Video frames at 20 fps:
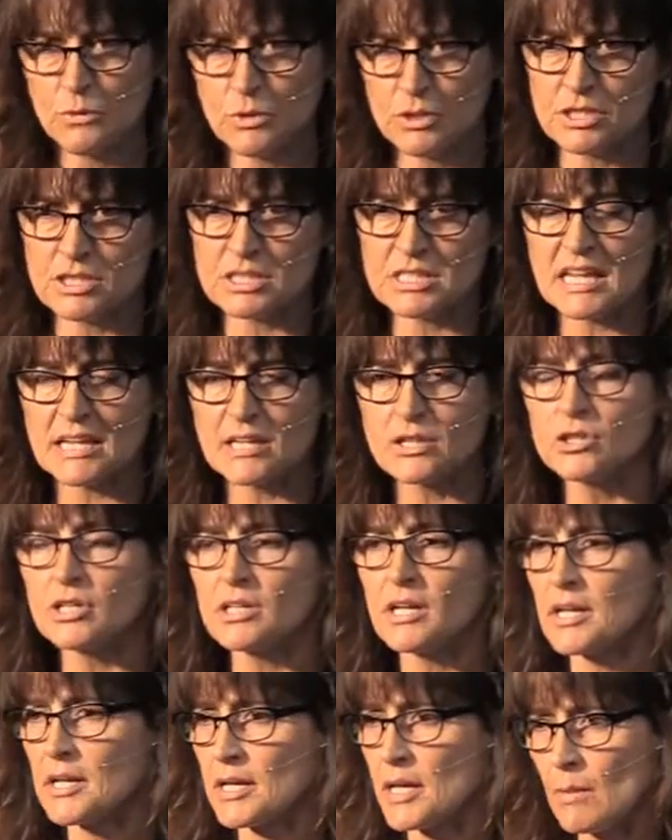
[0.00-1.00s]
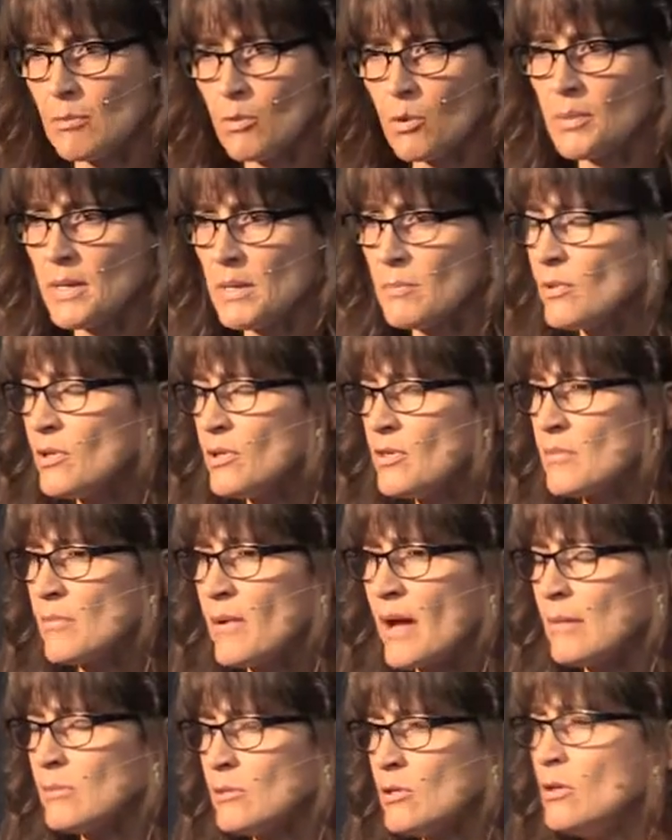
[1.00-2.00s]
We're going to take a look at a couple people in the
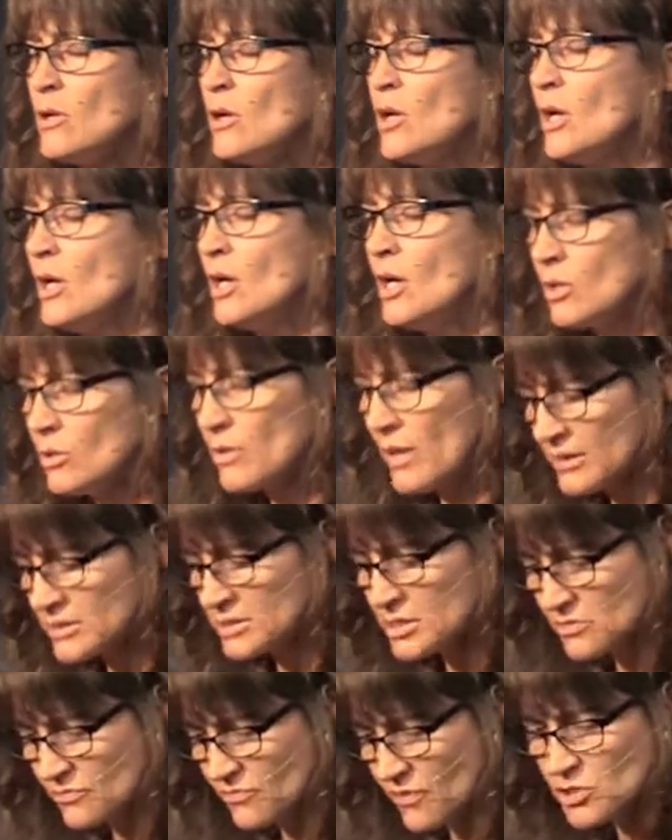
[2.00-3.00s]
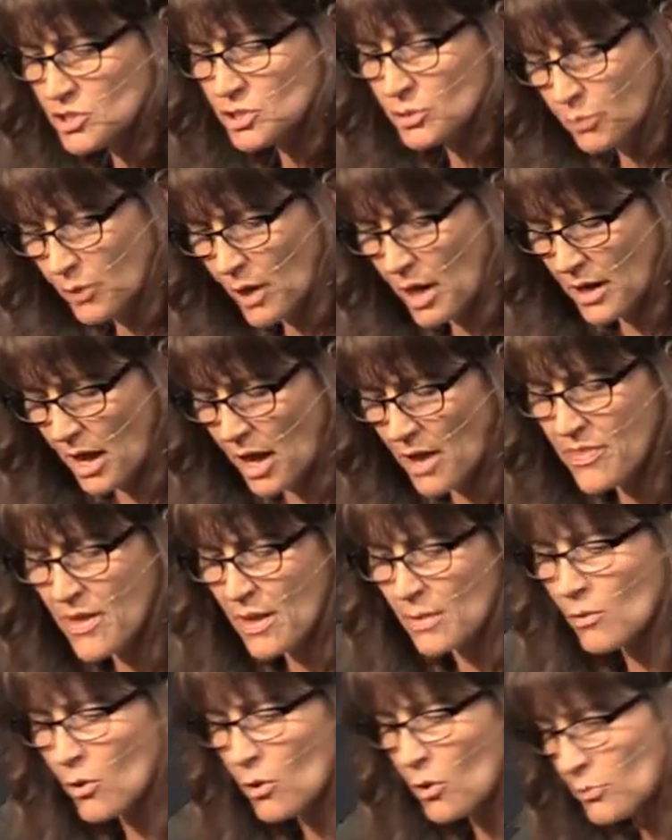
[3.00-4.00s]
Bible who had dysfunction brought on
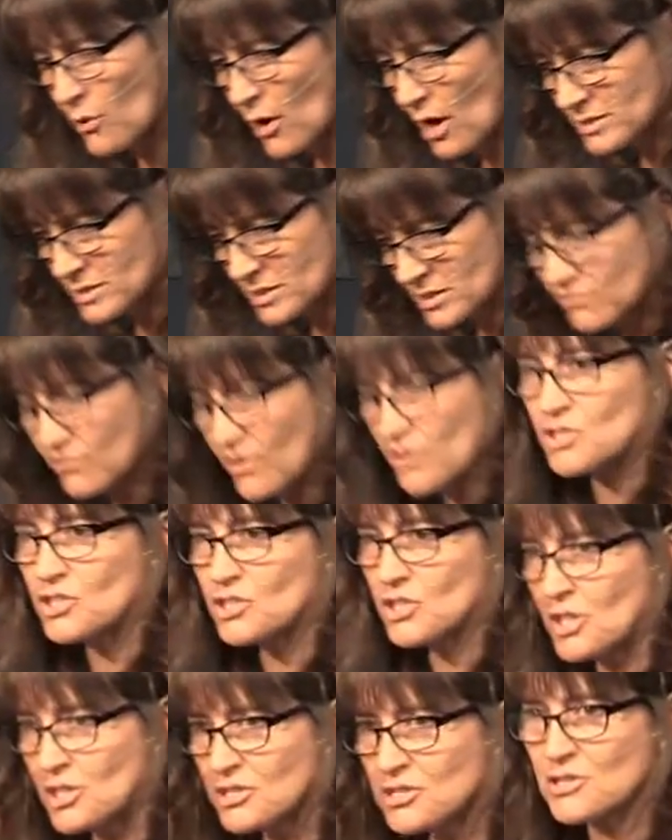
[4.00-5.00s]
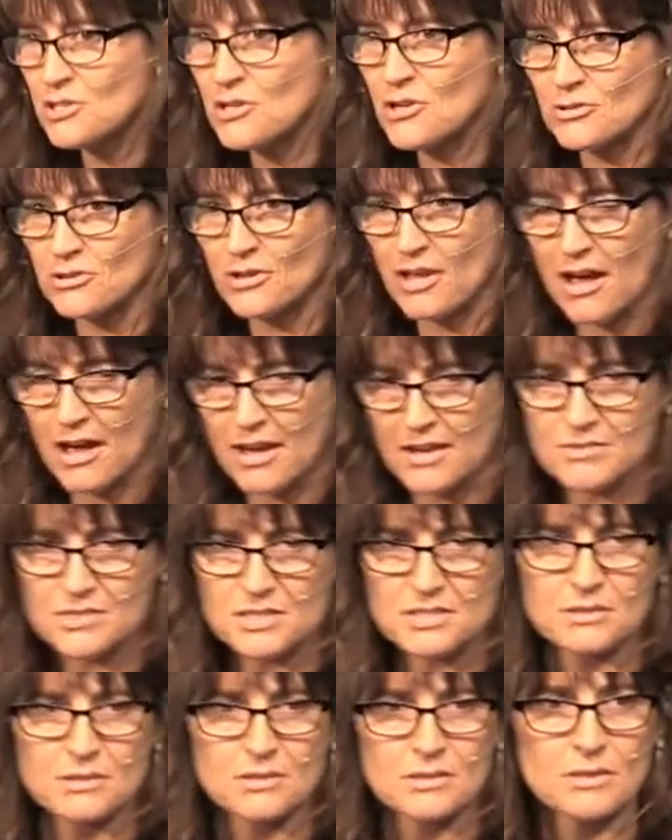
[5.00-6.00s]
them or brought dysfunction into their
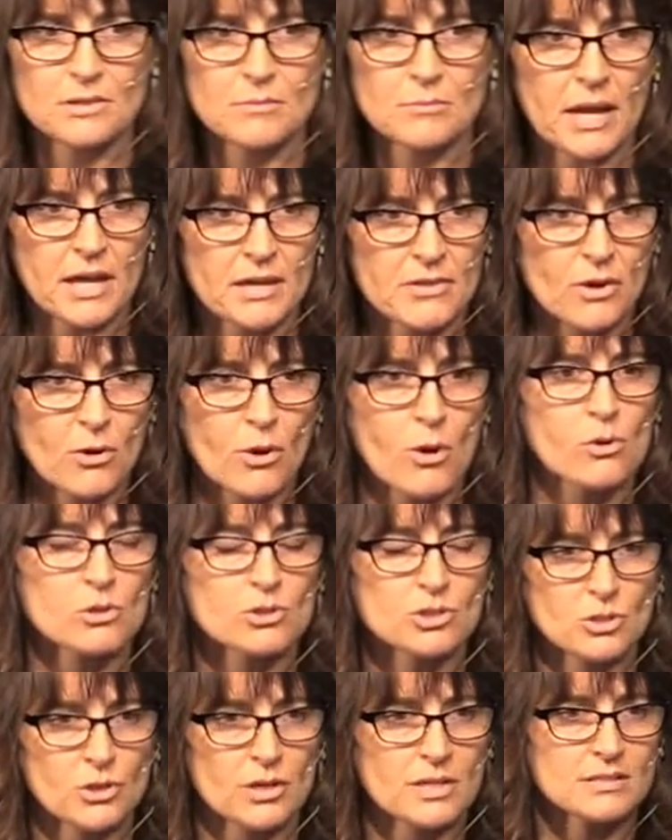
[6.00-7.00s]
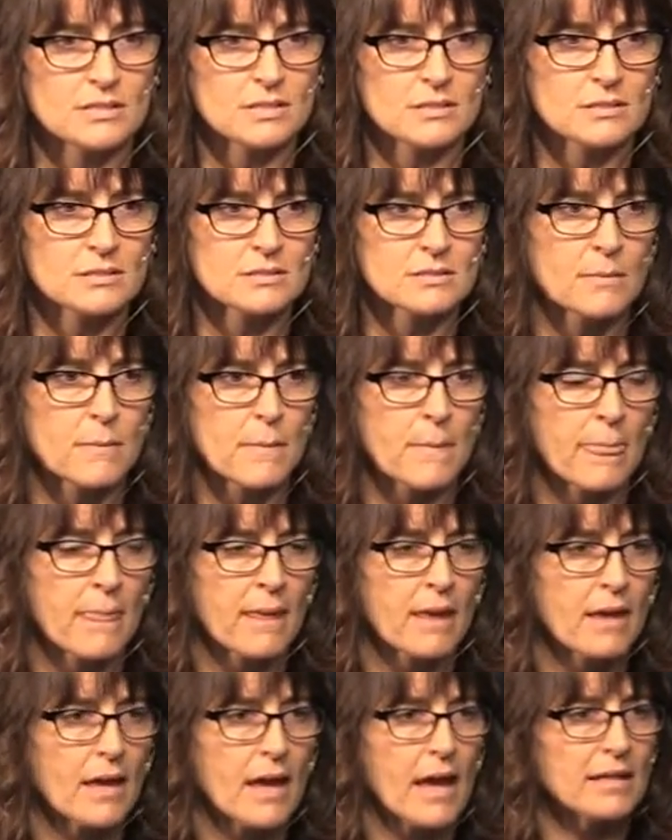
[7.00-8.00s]
lives by their own choices,
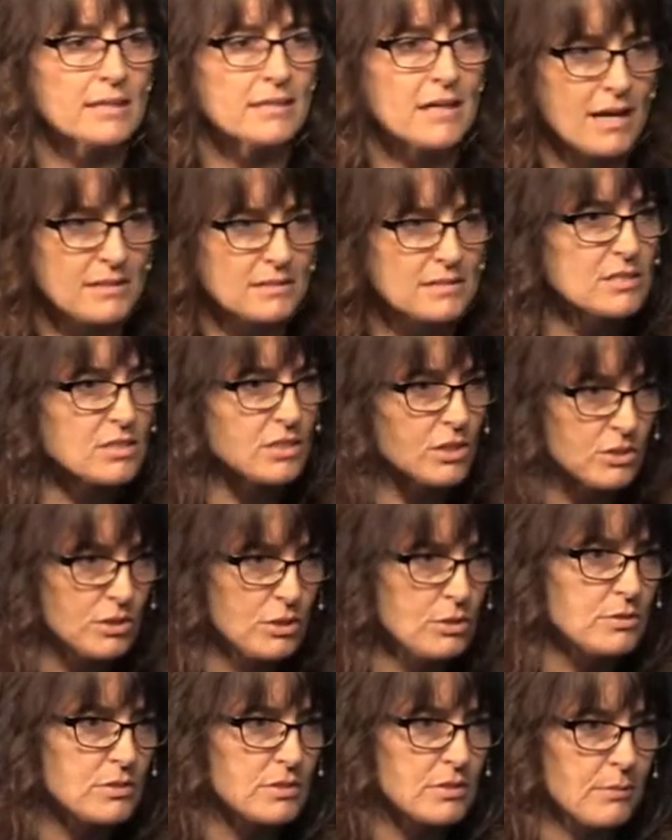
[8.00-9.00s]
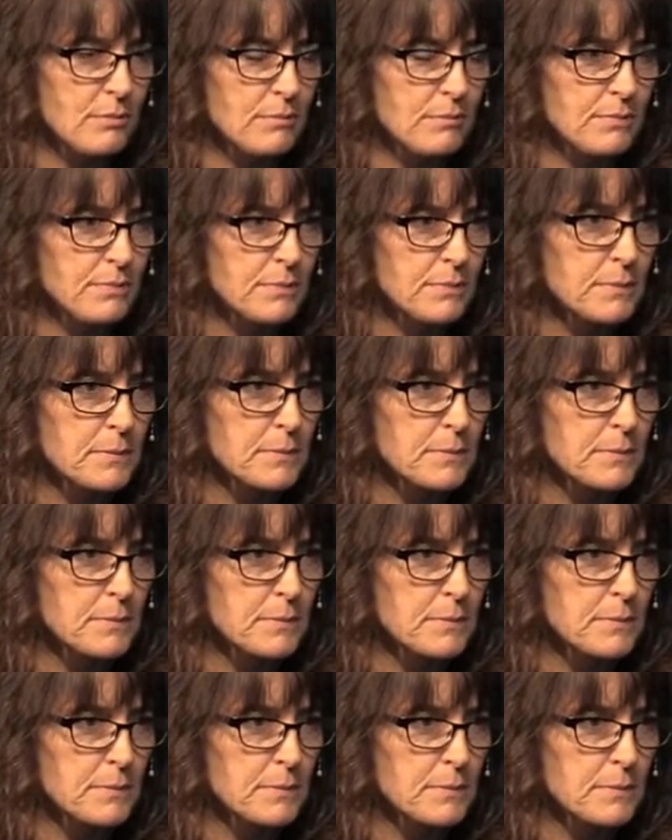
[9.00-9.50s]
and God still used them.